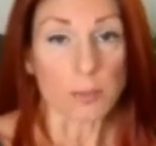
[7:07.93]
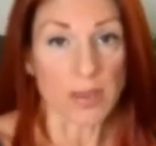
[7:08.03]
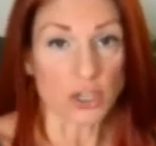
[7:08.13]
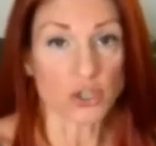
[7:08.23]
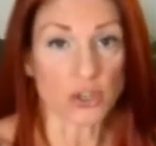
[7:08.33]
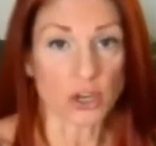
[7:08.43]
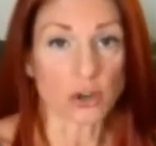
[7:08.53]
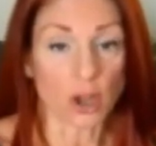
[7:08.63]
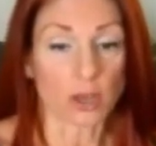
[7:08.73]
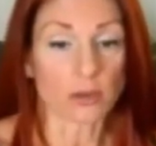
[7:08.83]
Make sure that
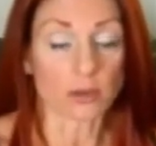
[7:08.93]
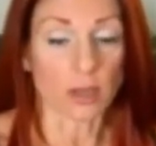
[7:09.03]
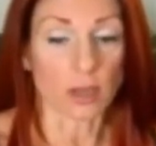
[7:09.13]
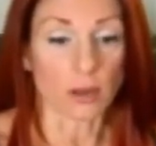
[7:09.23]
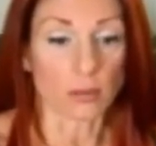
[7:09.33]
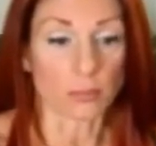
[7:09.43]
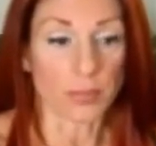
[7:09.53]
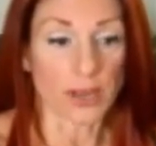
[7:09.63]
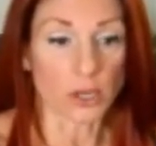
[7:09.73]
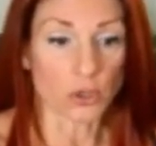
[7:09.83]
you're not
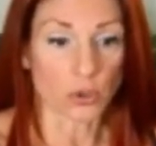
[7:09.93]
bending your